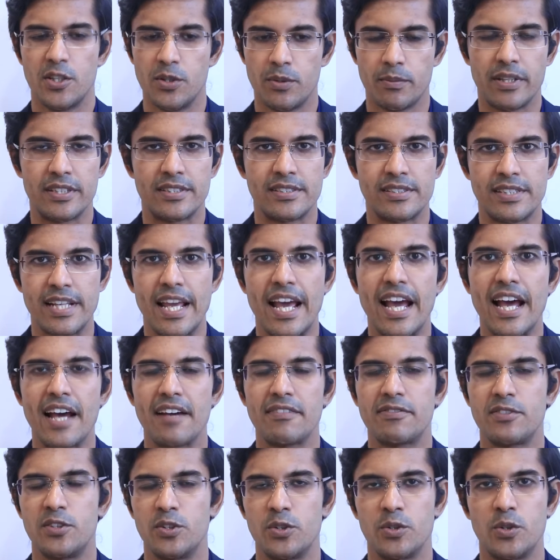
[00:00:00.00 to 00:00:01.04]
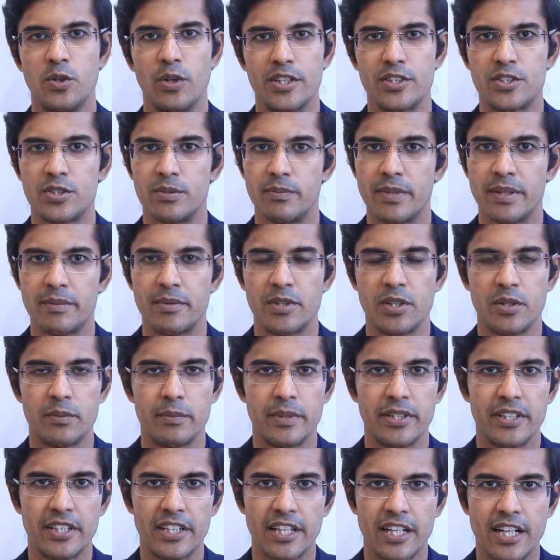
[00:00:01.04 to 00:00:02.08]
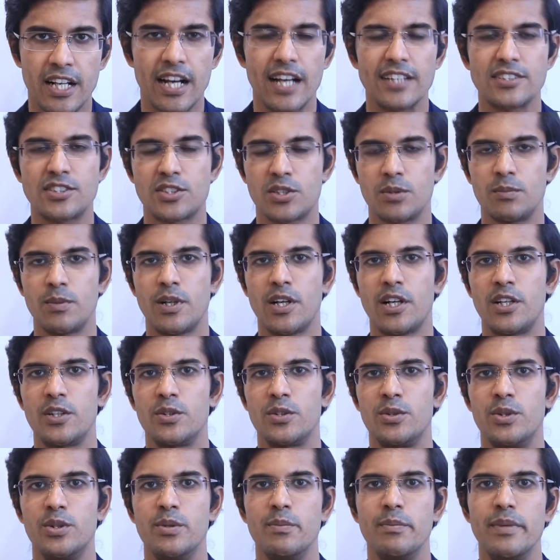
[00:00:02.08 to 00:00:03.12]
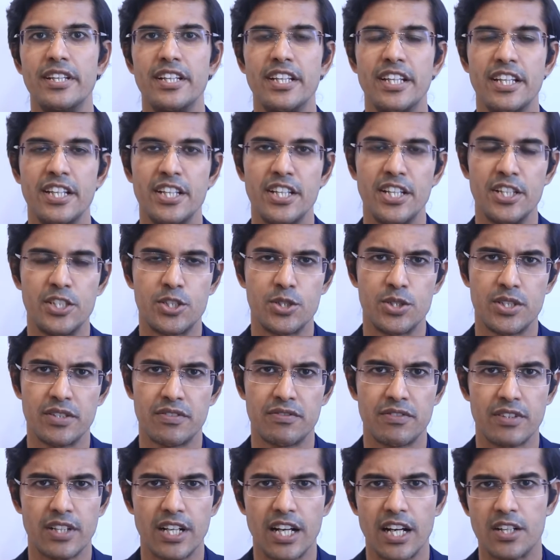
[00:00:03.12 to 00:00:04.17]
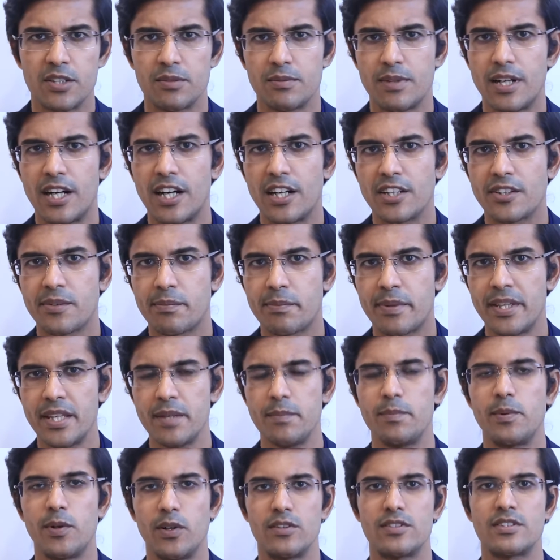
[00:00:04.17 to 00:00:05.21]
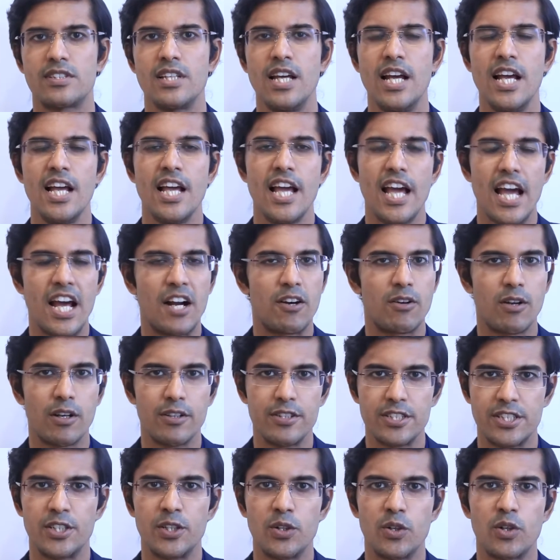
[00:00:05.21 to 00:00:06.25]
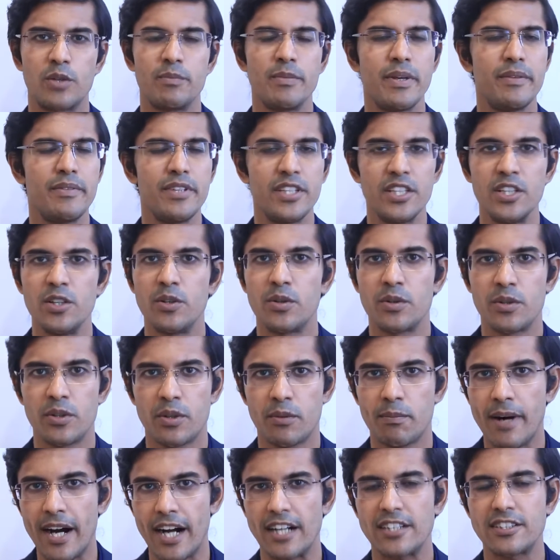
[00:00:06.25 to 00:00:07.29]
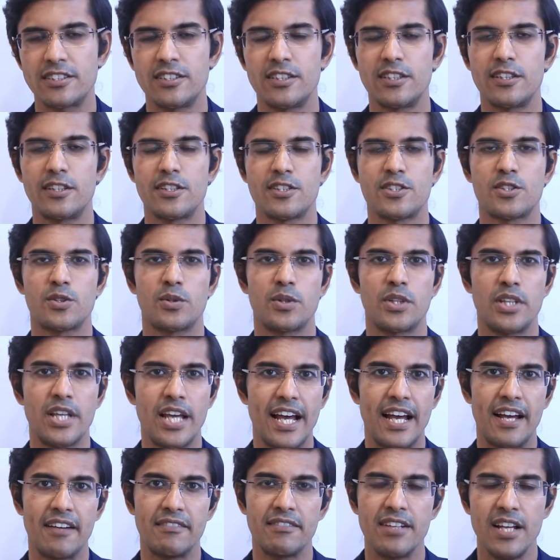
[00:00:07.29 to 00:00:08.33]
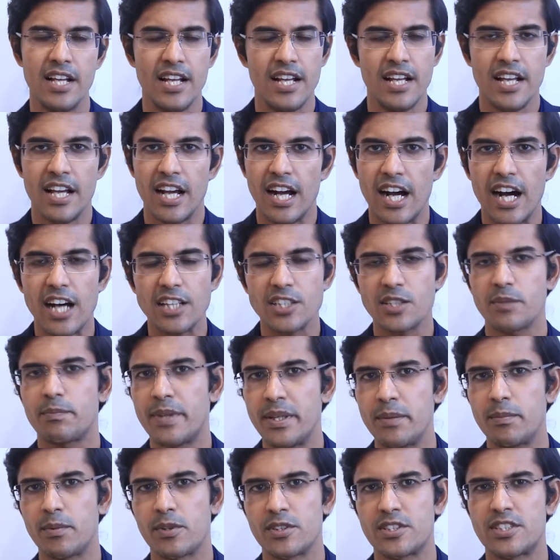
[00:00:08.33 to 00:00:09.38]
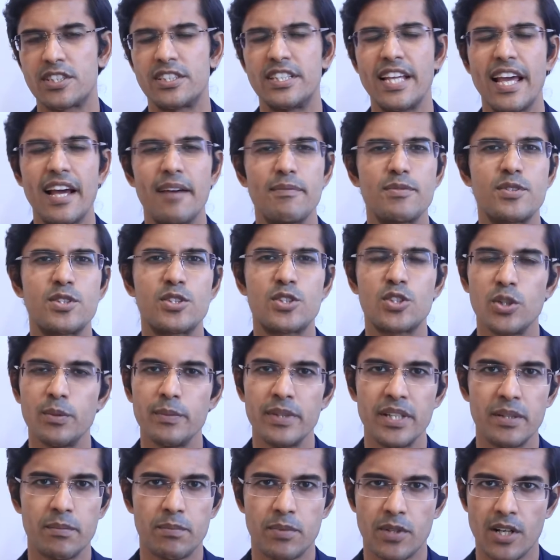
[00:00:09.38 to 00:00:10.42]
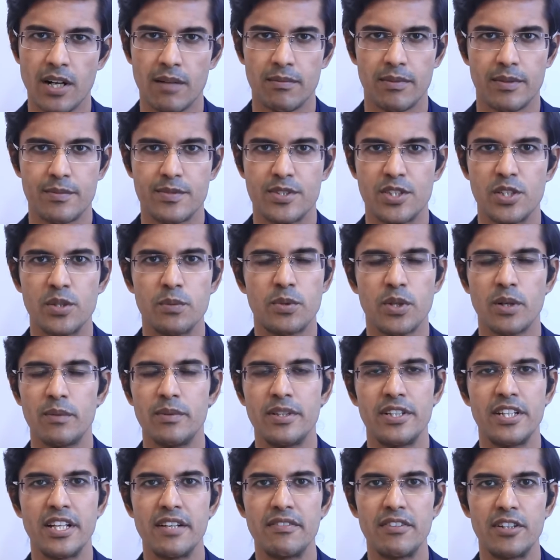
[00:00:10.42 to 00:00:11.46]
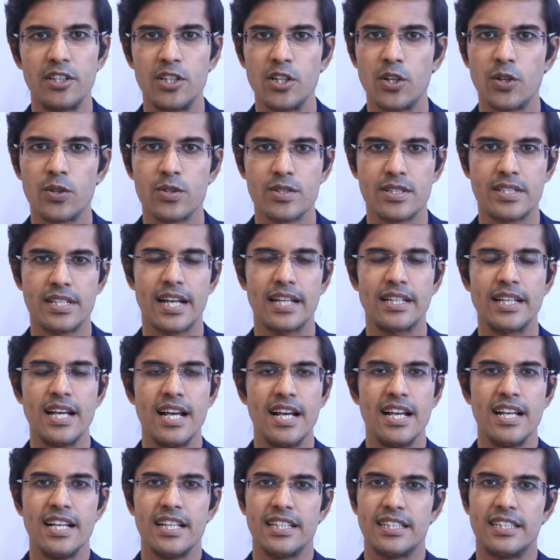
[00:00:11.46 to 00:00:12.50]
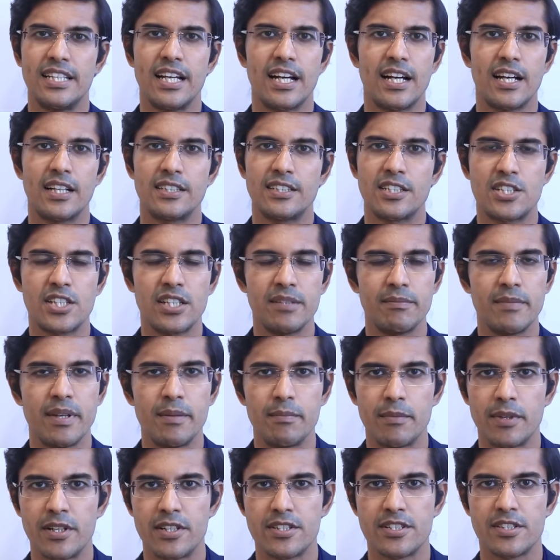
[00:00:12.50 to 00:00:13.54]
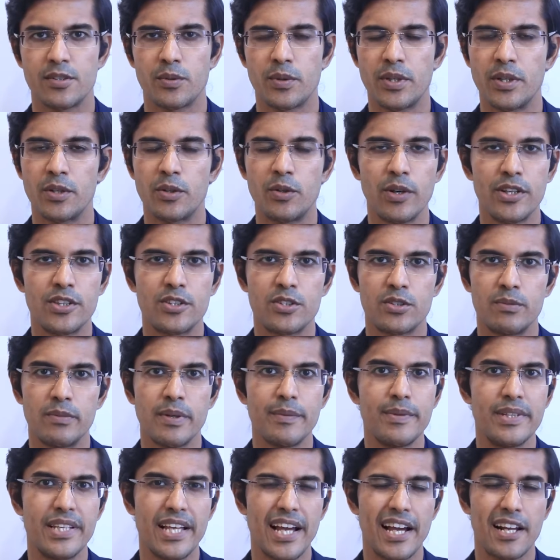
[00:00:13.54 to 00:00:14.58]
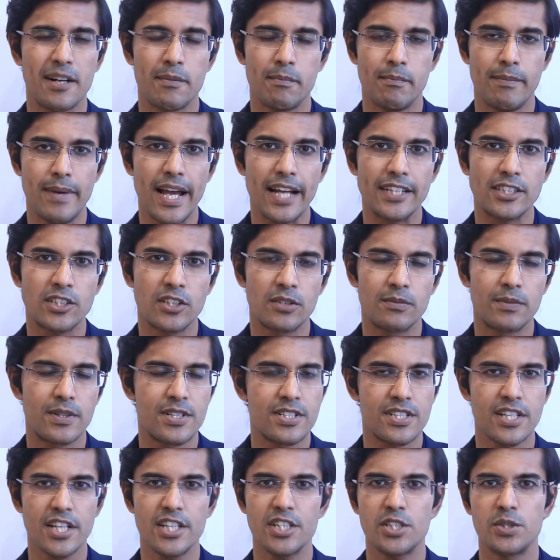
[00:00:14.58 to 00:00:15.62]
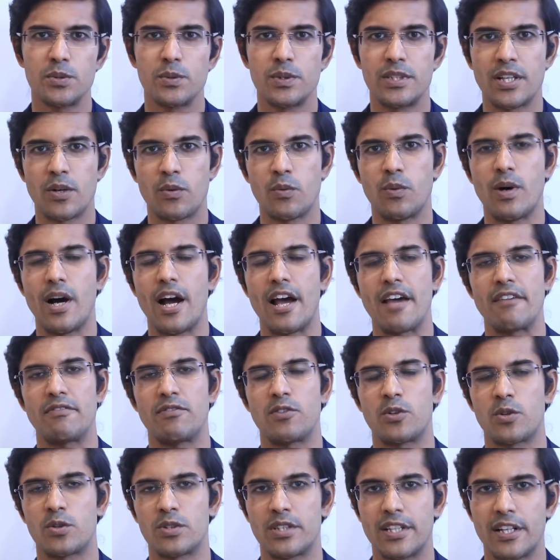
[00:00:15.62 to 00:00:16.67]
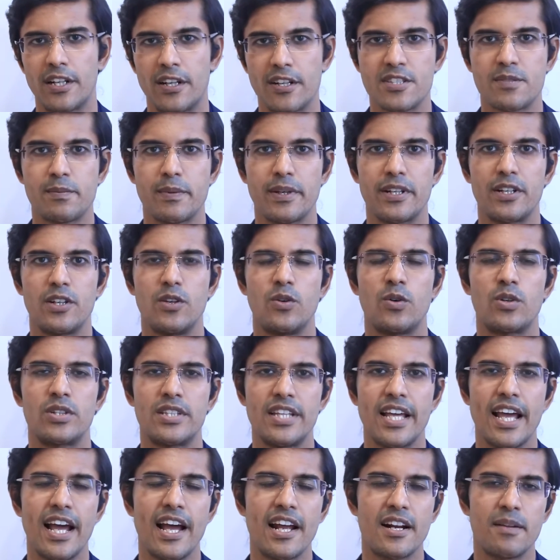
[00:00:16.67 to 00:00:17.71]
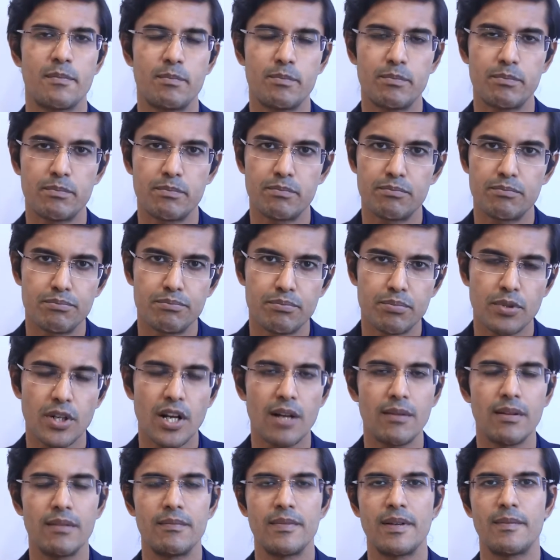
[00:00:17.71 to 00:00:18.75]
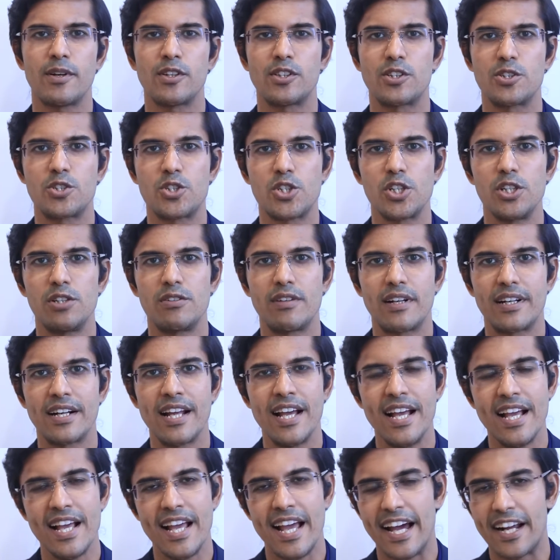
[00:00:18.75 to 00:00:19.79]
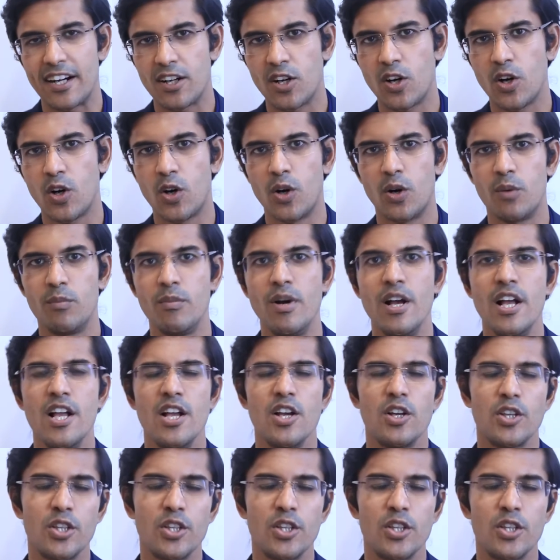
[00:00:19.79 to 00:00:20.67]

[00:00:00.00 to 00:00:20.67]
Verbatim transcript: You may staff, you're going through, maybe you're meeting a customer, you're meeting to different kind of other peoples around you, or maybe your partners, or you have other people. So they have so many problems. You probably never knows that the, the team members you're going through, maybe they had a bad conversation with their wife or their husband, or they had a problem about the children at home.